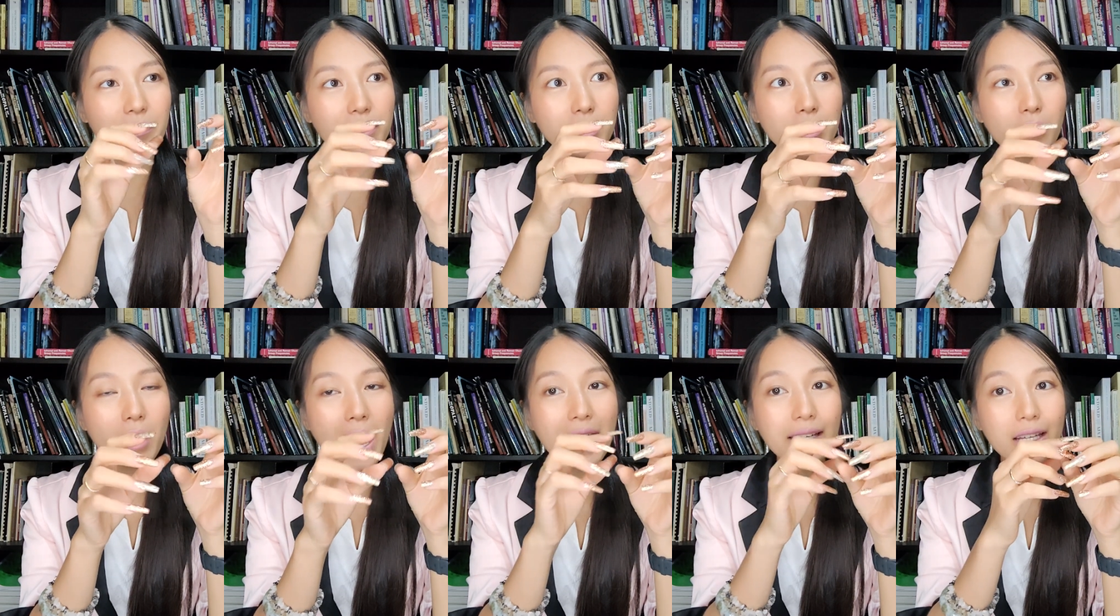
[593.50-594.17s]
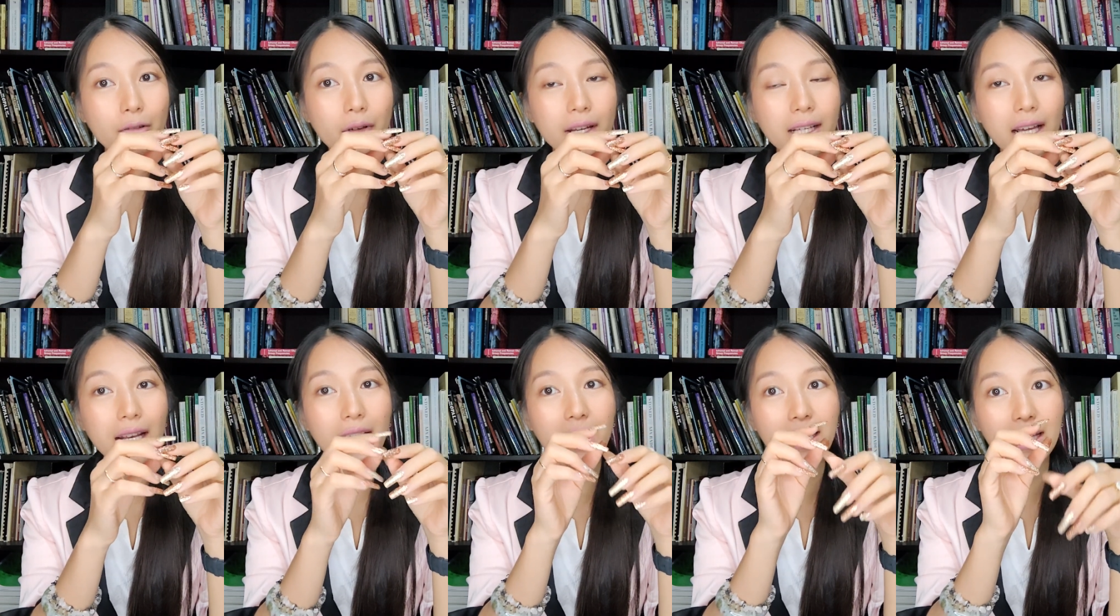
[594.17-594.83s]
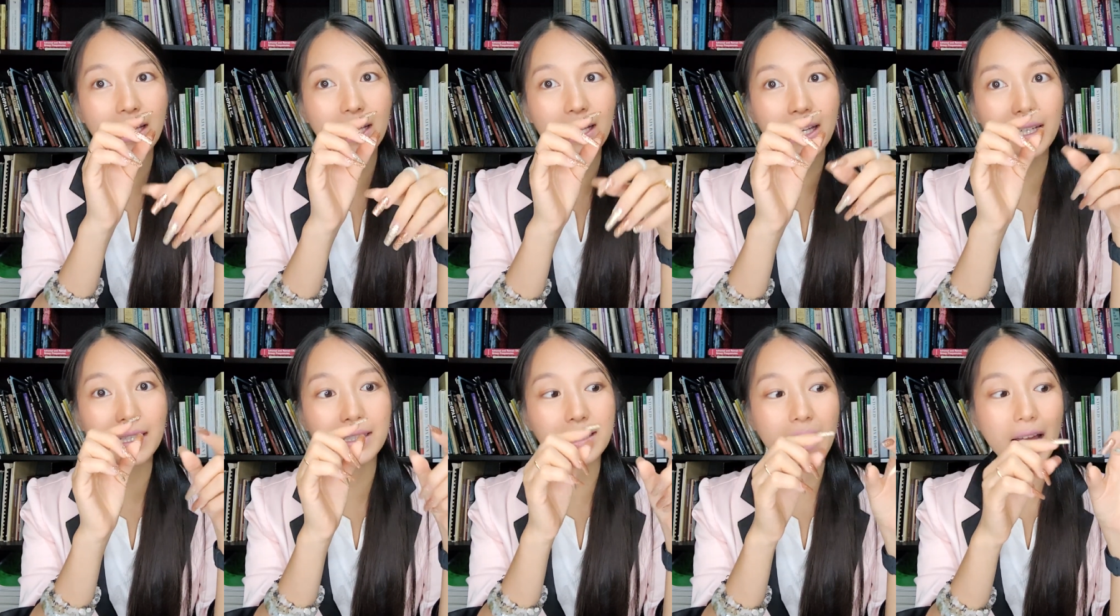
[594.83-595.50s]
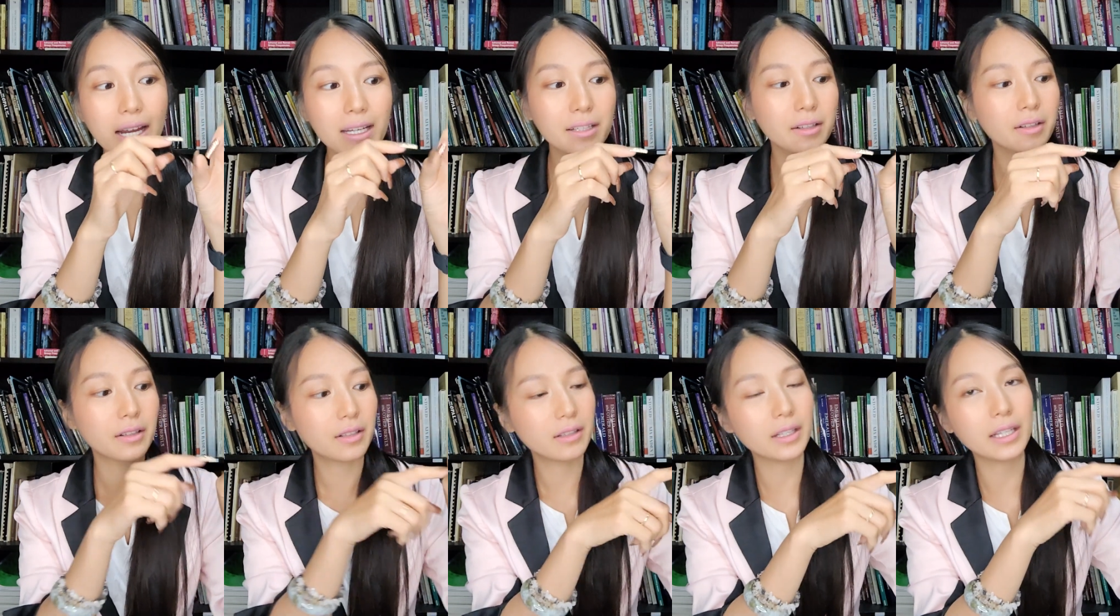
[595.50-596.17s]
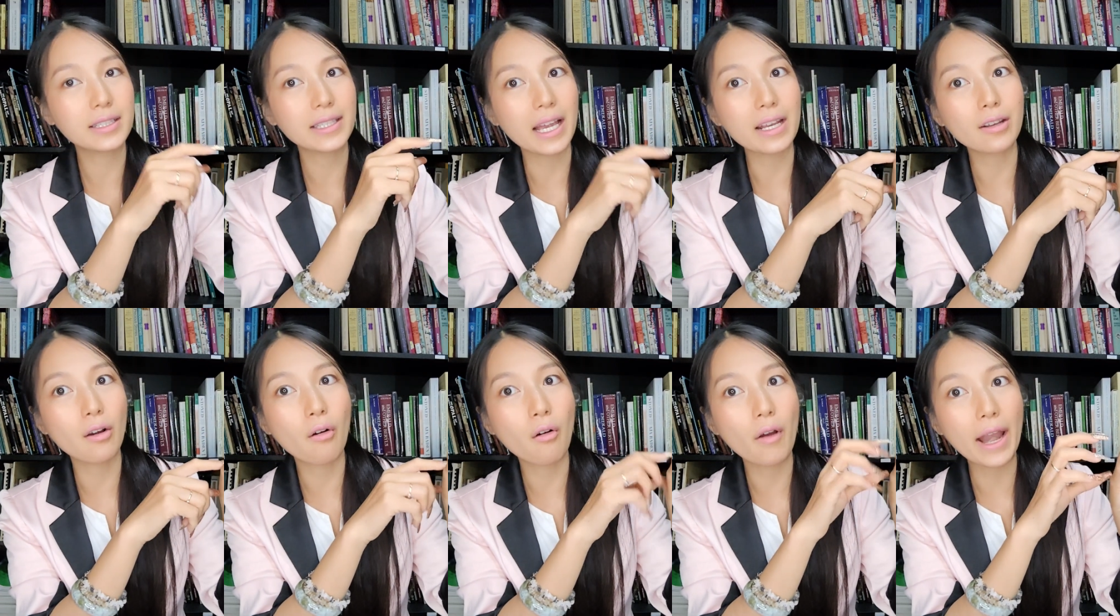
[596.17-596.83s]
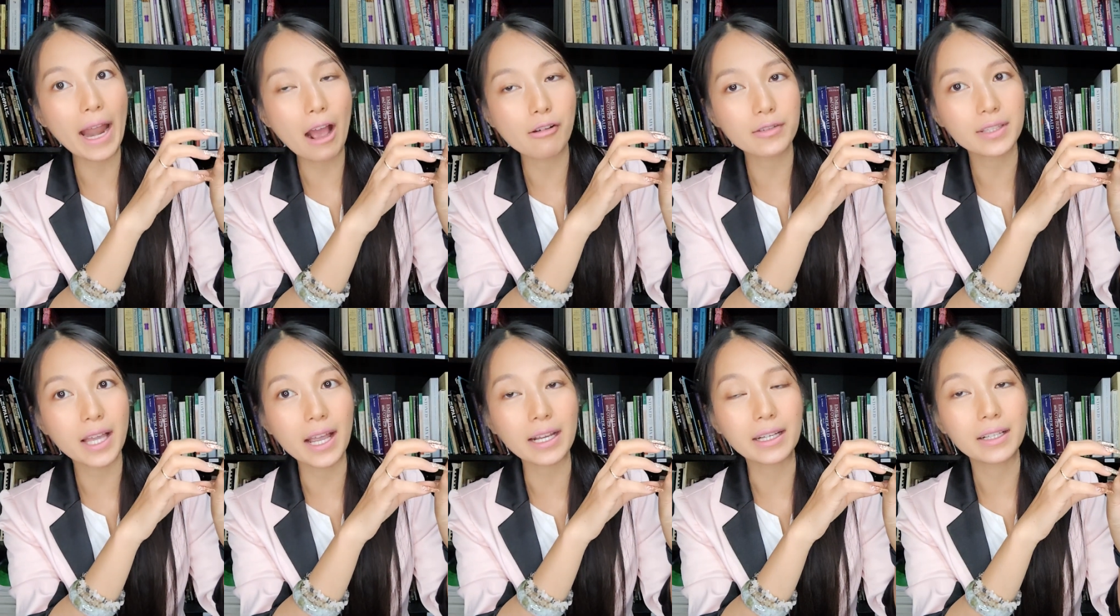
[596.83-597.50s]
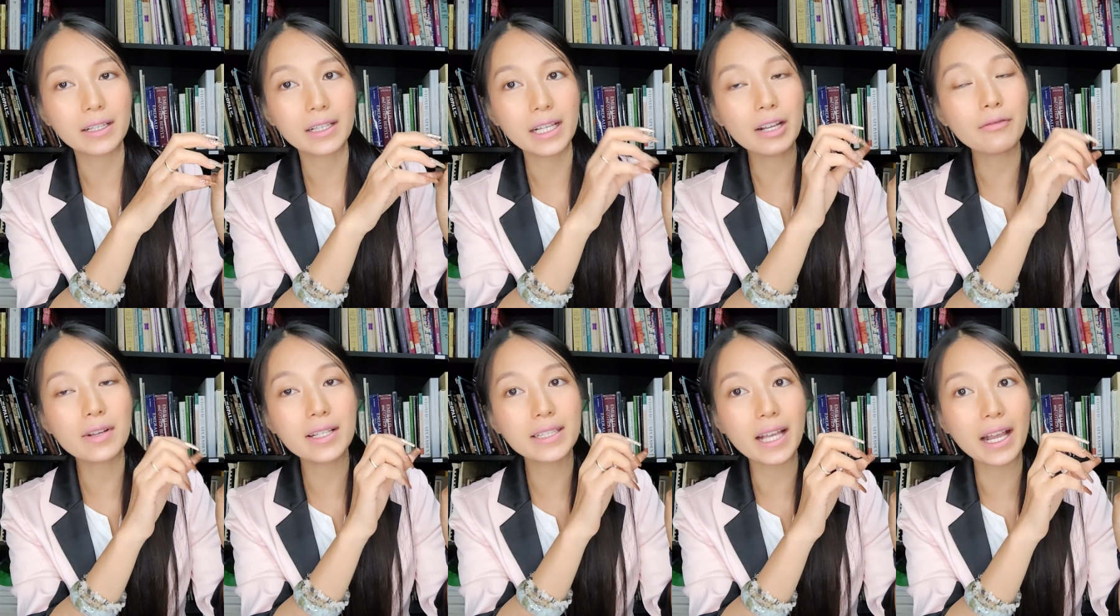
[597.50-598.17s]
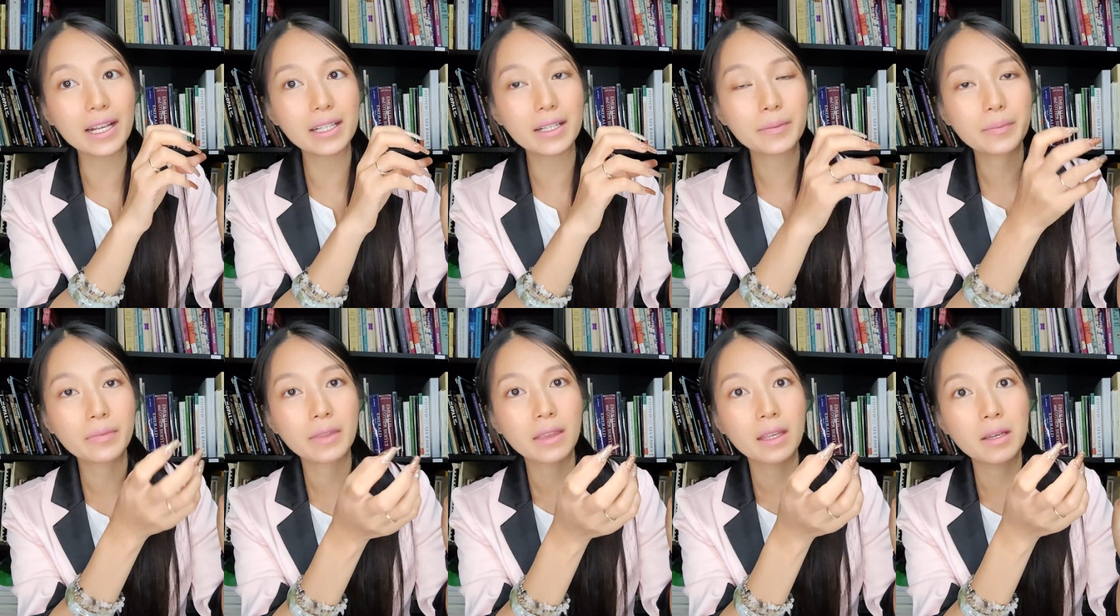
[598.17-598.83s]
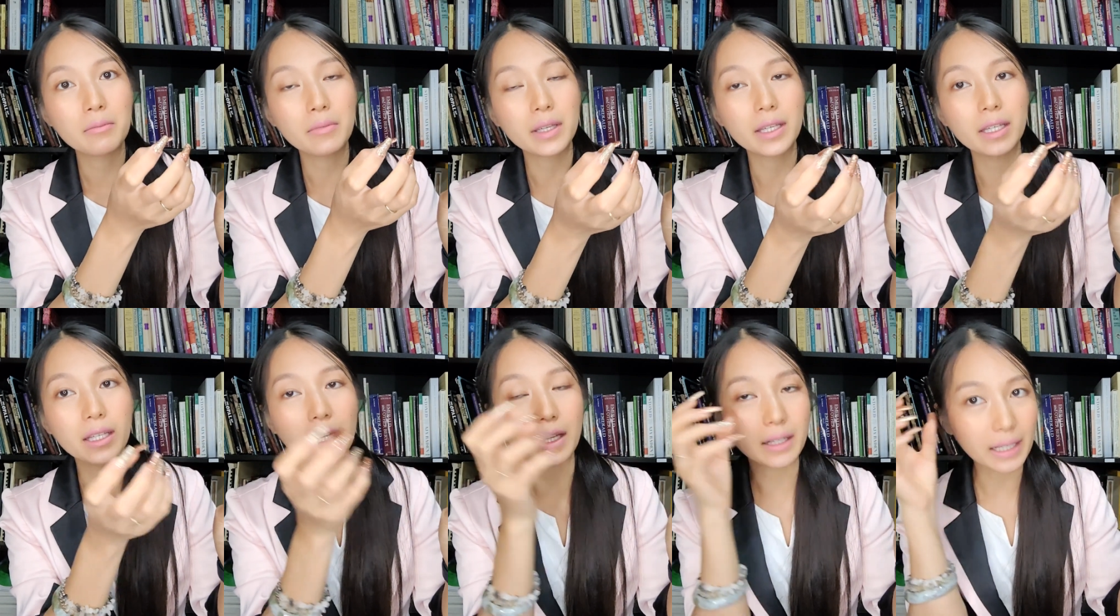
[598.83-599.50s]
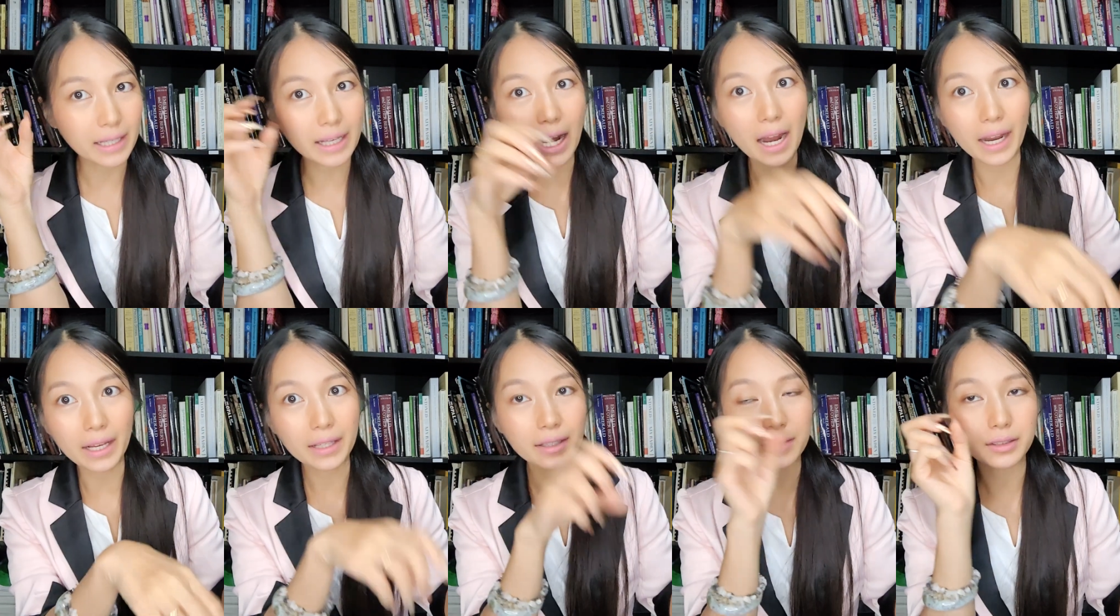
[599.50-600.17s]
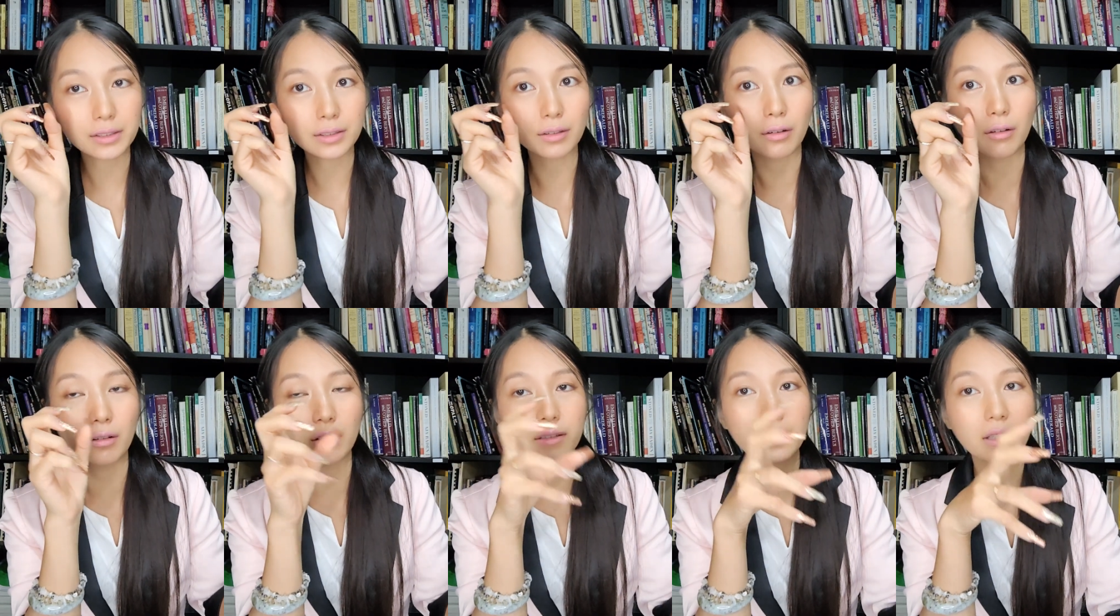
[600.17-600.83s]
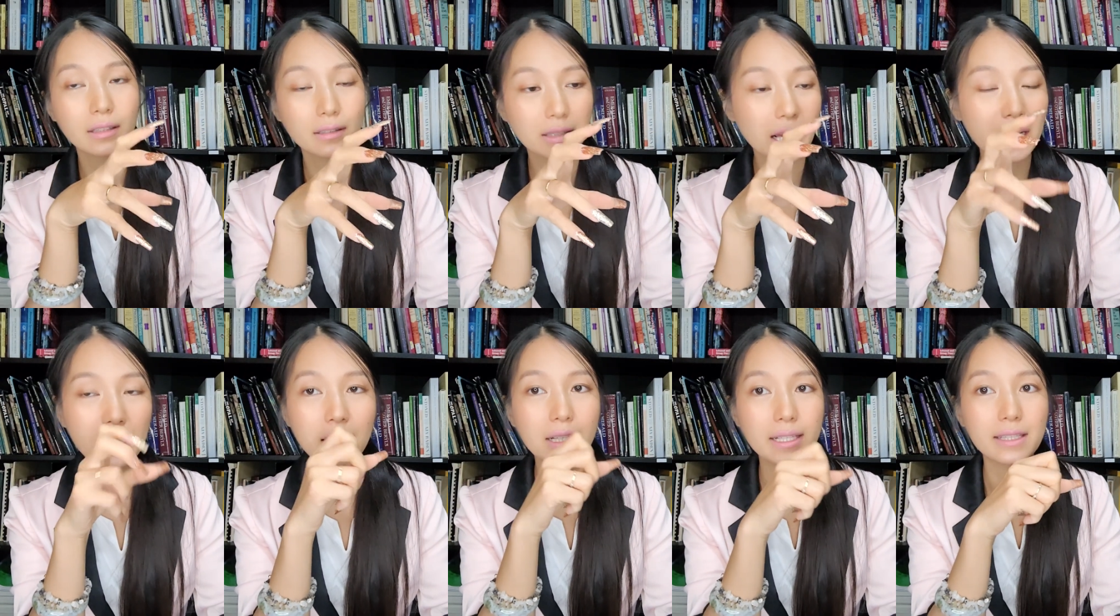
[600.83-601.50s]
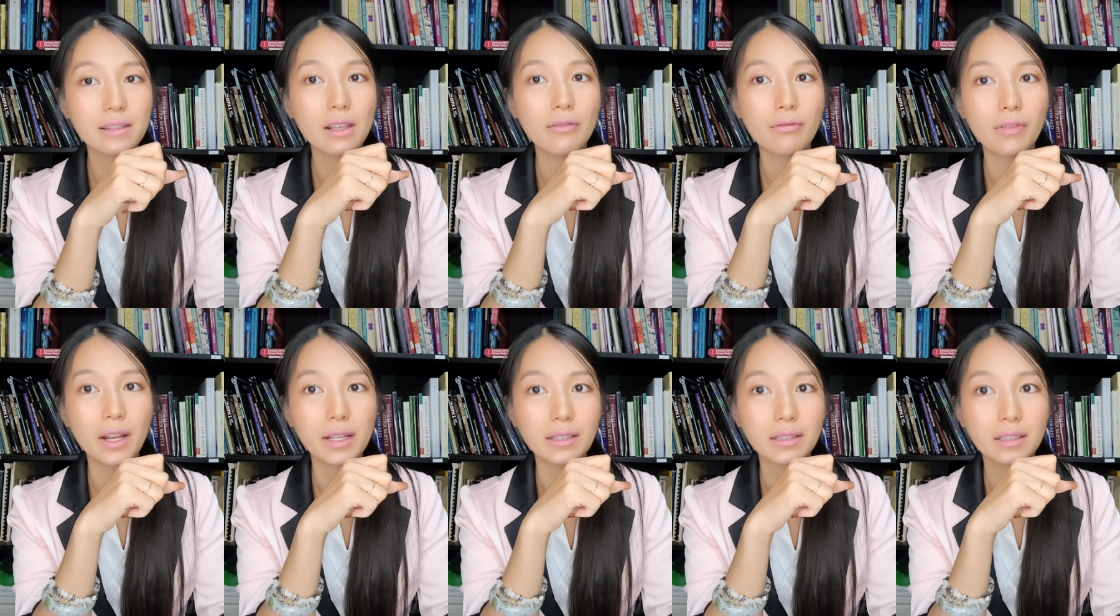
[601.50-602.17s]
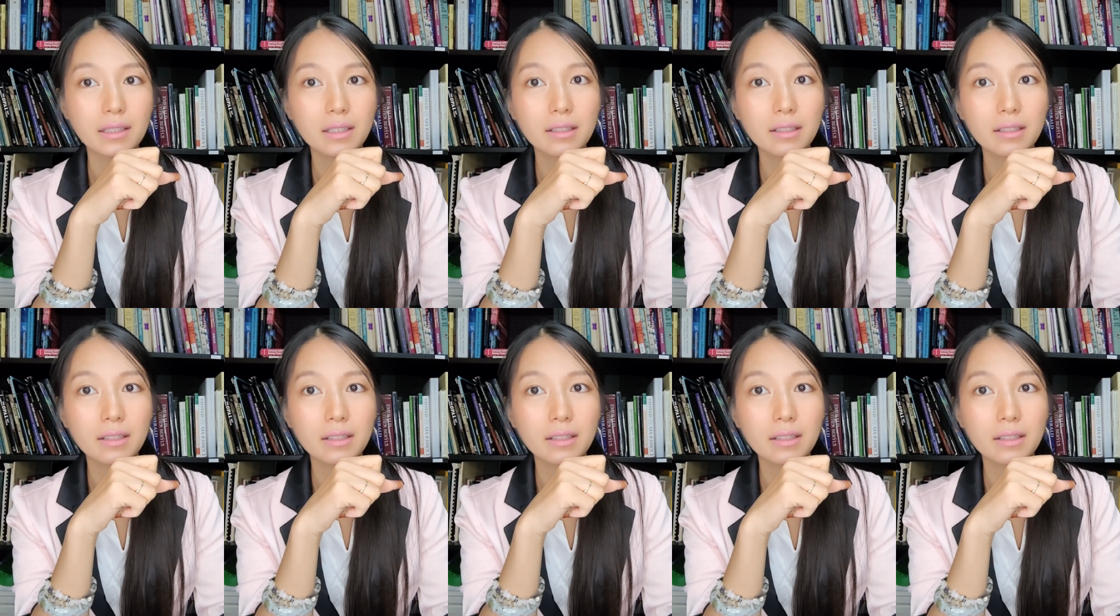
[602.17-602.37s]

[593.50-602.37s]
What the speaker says: you know, uneven color inside the hole and outside. If inside because they dye, so the color is different,